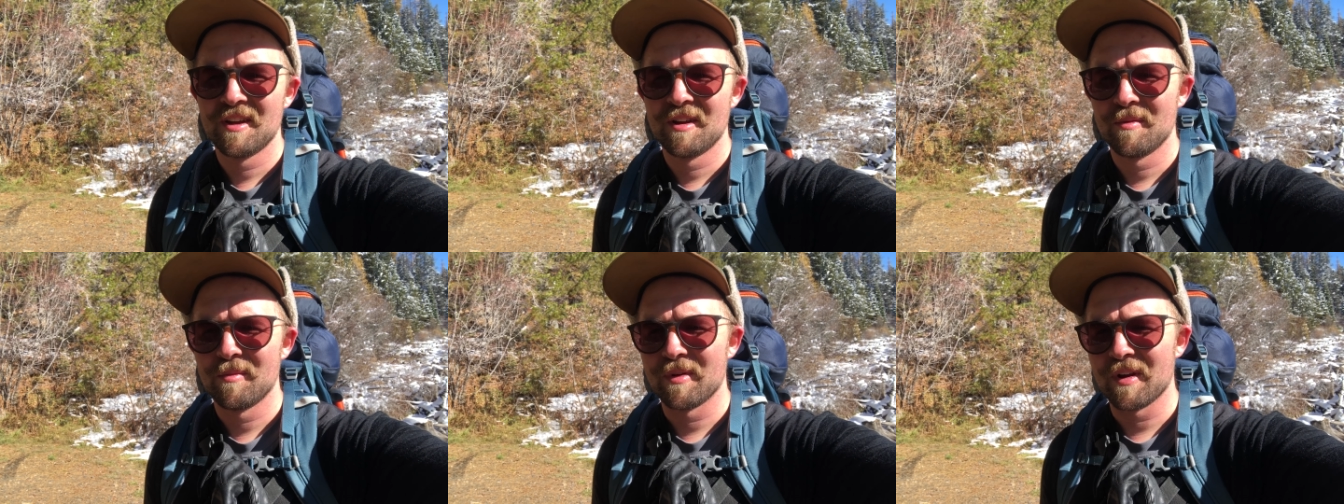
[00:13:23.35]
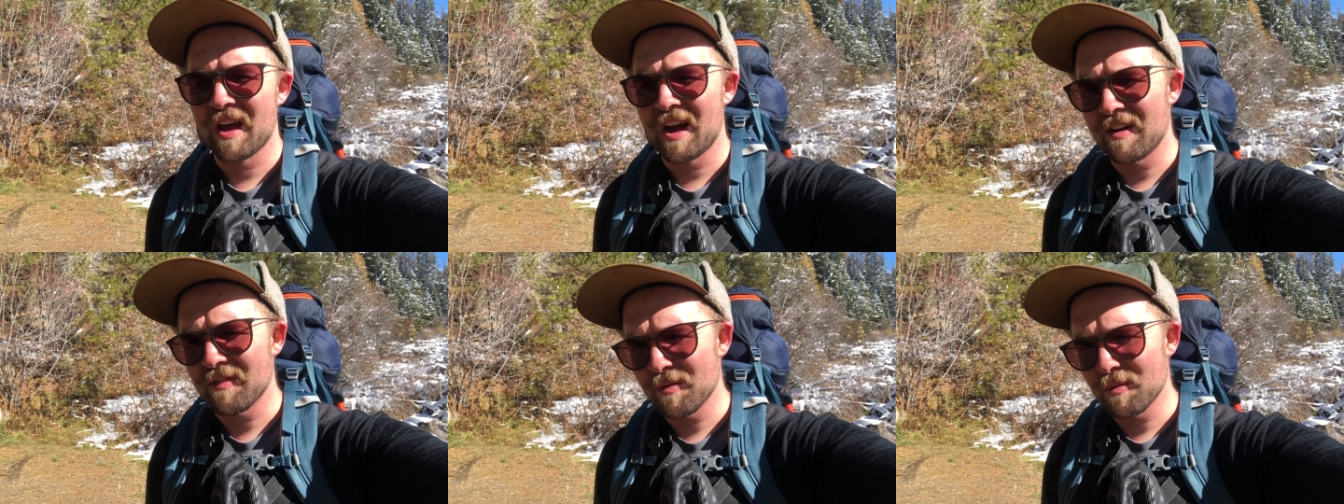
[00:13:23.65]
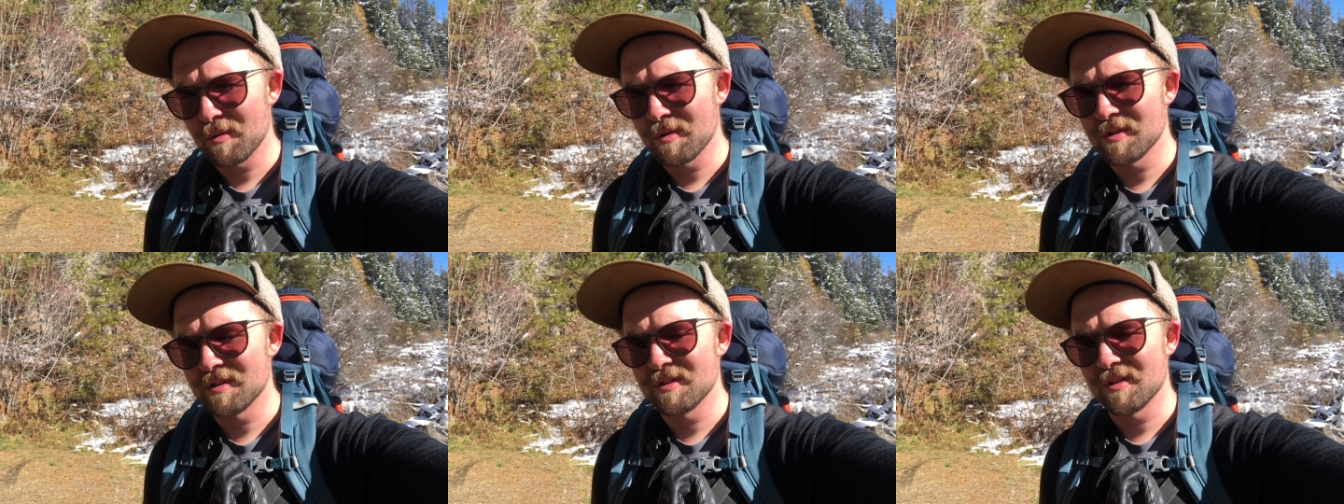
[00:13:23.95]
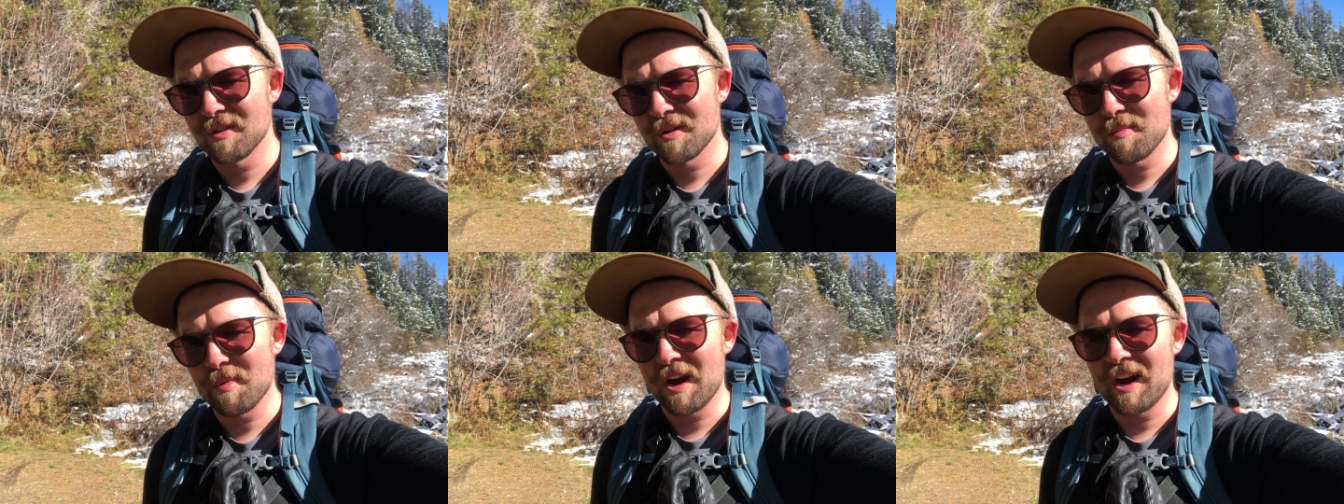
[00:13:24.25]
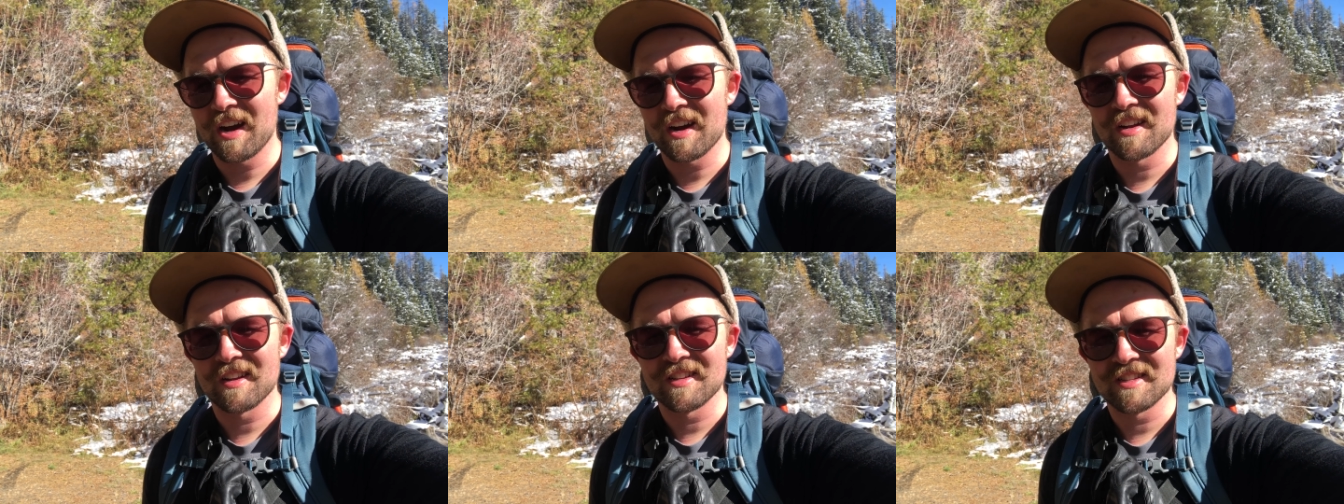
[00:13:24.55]
but afterwards you look
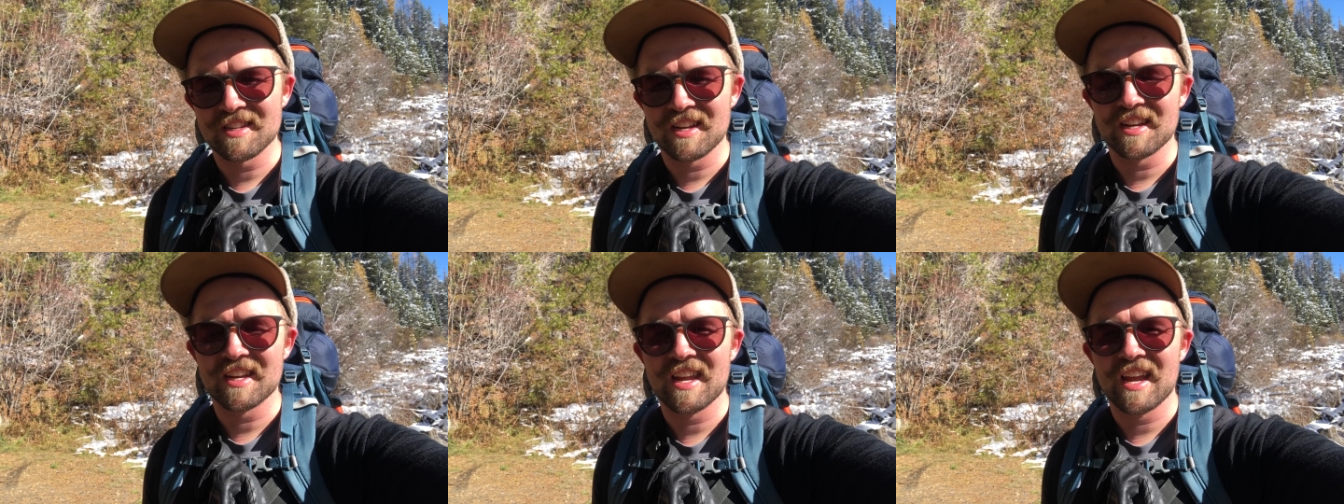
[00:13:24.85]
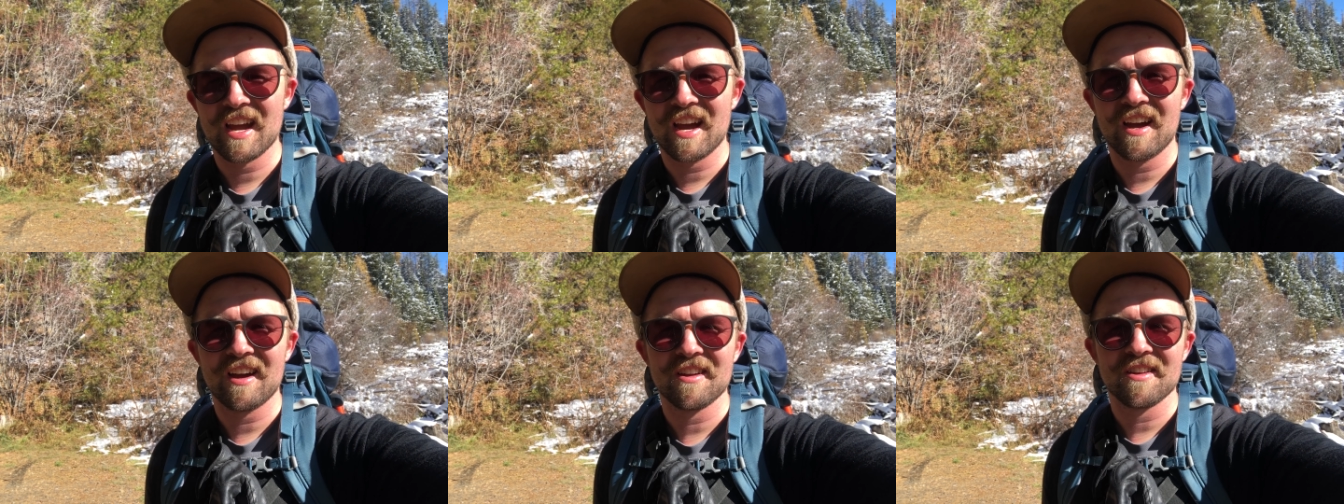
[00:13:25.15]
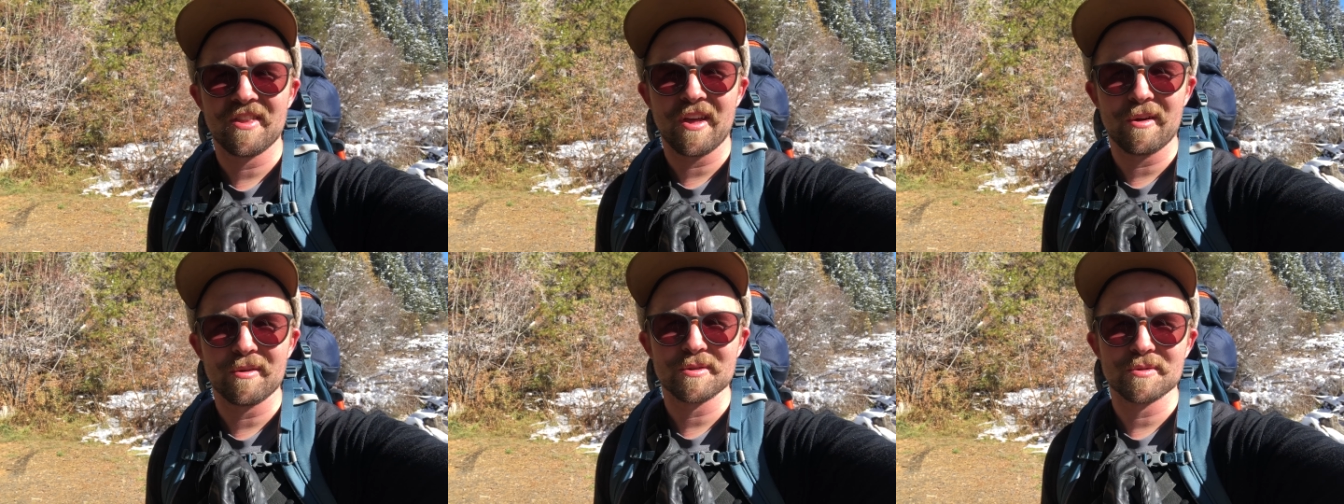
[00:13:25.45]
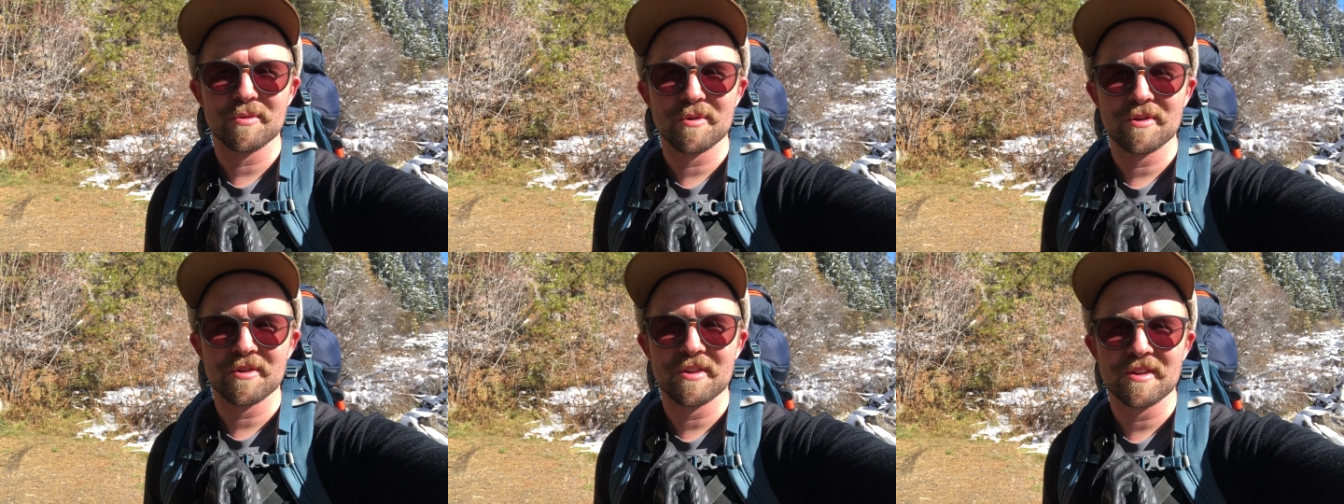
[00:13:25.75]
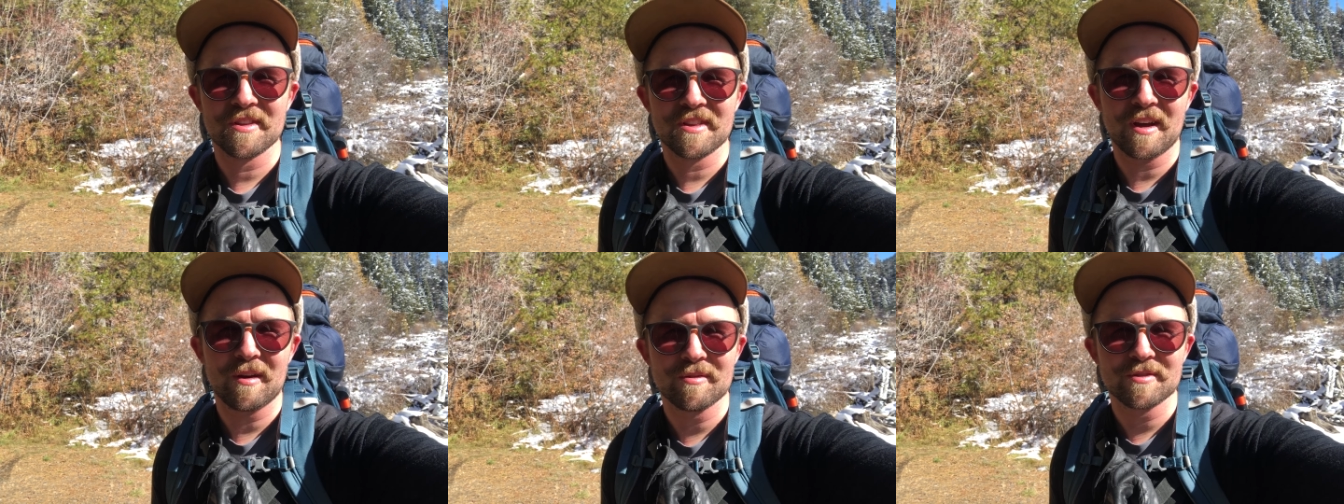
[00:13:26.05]
back and it's like, yeah, that was worth
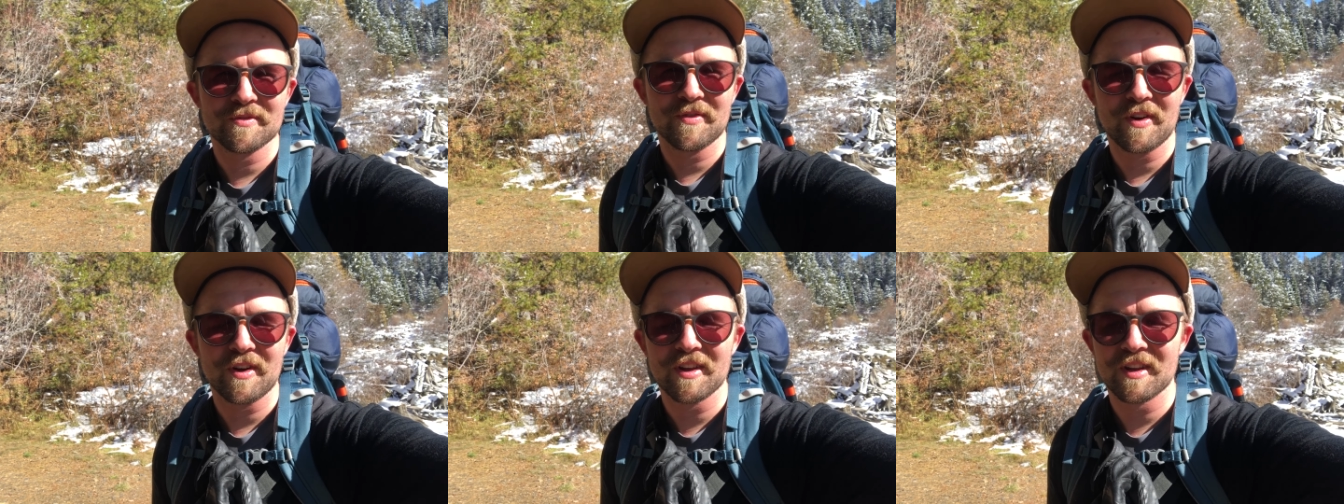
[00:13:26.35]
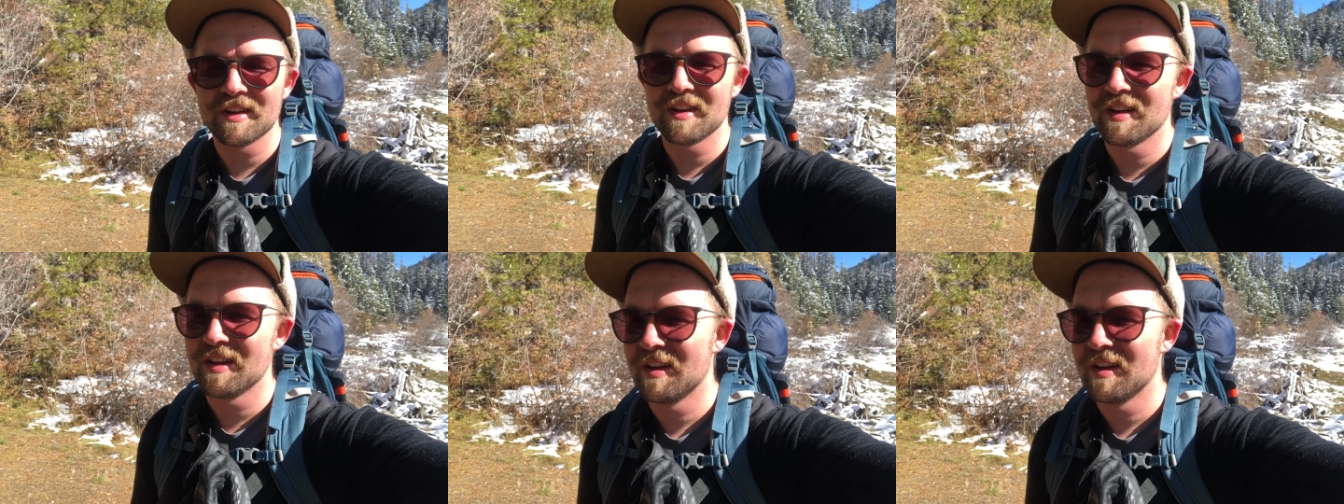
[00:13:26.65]
it. That was fun.